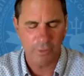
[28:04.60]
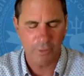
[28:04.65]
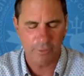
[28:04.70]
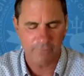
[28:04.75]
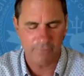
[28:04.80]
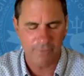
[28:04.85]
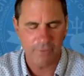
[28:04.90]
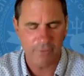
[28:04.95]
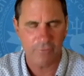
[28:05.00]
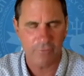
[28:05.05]

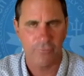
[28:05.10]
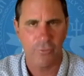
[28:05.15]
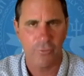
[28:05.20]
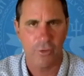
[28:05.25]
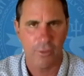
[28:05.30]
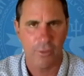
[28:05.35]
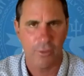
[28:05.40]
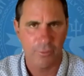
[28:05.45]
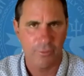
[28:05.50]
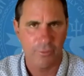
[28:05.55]
fossil fuel
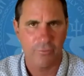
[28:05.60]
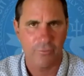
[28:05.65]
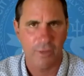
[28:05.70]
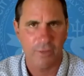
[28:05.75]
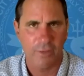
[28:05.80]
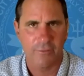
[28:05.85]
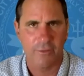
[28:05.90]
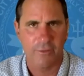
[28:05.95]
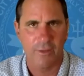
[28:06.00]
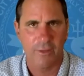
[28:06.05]
companies for
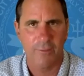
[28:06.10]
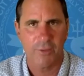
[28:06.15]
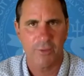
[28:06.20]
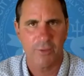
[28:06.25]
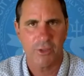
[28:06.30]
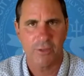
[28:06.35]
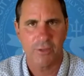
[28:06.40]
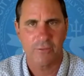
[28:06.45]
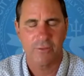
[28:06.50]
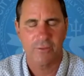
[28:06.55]
causing climate
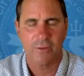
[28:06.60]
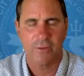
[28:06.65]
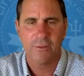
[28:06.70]
change. So,